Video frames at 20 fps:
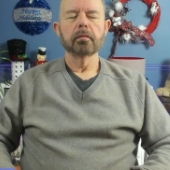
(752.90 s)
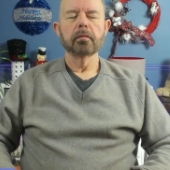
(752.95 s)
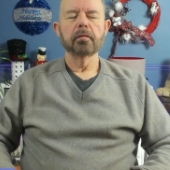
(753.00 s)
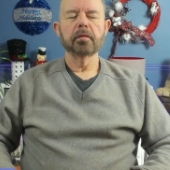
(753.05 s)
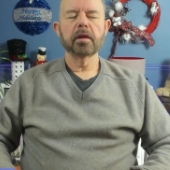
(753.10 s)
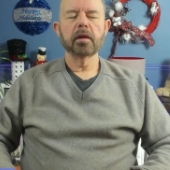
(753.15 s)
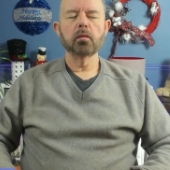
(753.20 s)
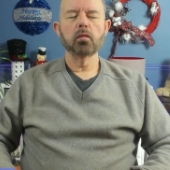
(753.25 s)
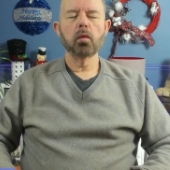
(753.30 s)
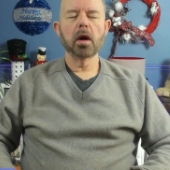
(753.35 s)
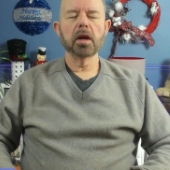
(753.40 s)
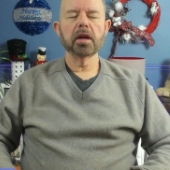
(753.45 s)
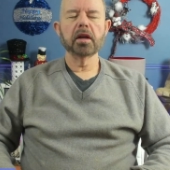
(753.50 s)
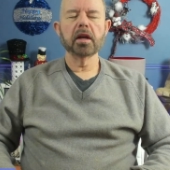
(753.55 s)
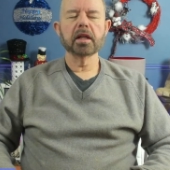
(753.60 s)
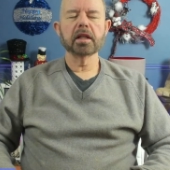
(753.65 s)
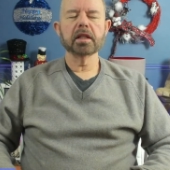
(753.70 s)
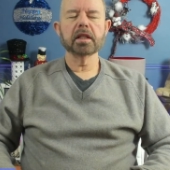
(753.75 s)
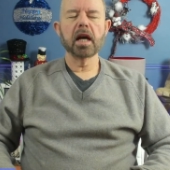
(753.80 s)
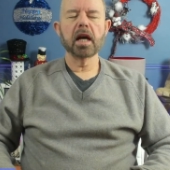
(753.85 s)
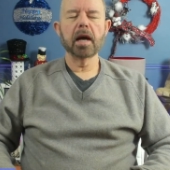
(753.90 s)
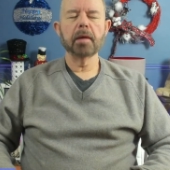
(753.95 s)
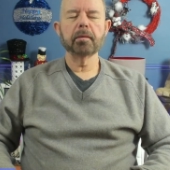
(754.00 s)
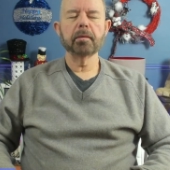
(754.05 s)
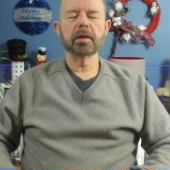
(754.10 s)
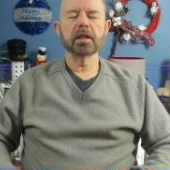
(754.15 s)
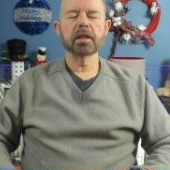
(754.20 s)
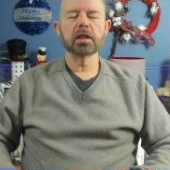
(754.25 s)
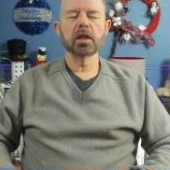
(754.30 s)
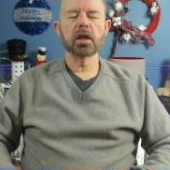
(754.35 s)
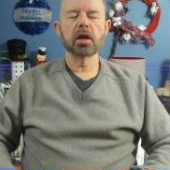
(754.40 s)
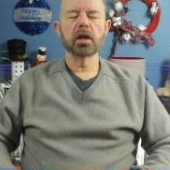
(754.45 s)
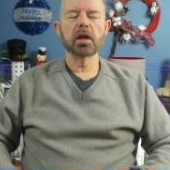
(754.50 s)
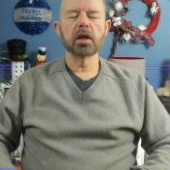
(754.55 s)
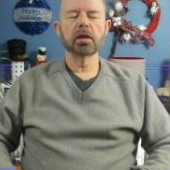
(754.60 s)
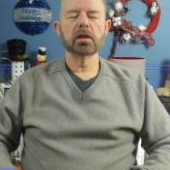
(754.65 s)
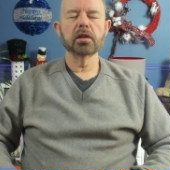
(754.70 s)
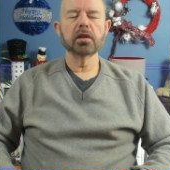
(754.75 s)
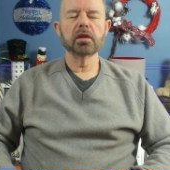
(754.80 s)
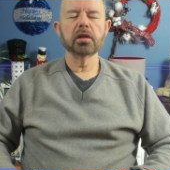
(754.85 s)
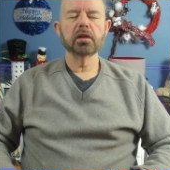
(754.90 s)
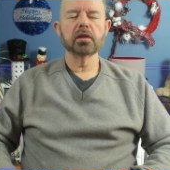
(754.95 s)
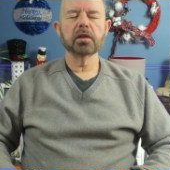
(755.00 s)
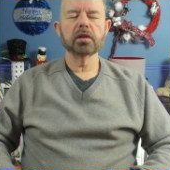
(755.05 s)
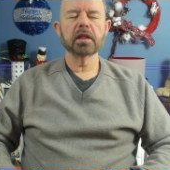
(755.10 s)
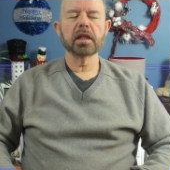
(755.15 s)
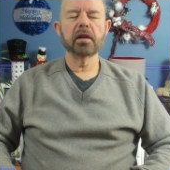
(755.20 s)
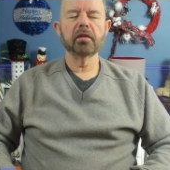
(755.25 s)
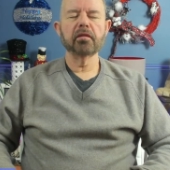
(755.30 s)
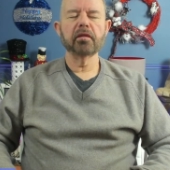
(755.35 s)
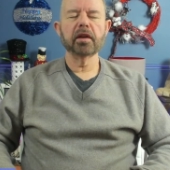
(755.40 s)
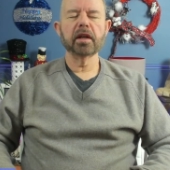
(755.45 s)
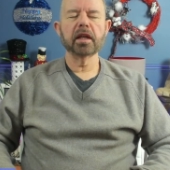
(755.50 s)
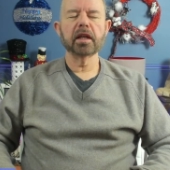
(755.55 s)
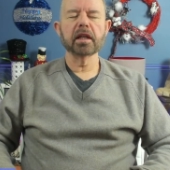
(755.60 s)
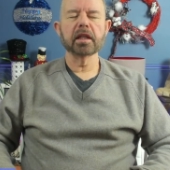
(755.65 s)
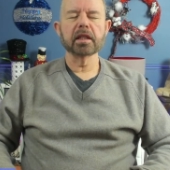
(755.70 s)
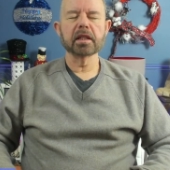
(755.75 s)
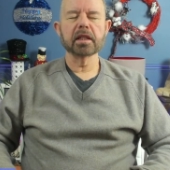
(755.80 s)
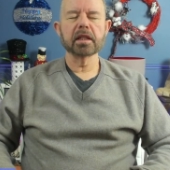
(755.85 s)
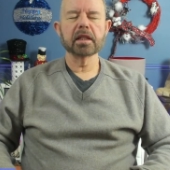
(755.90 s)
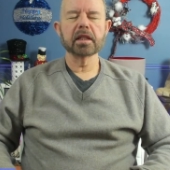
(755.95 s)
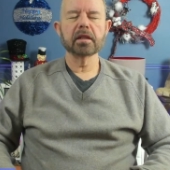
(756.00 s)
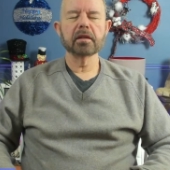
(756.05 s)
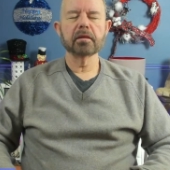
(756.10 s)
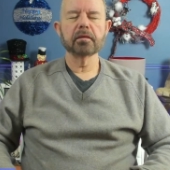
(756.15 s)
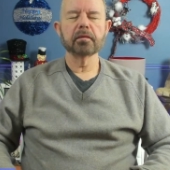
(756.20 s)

then one at a time in turn, your ten fingers.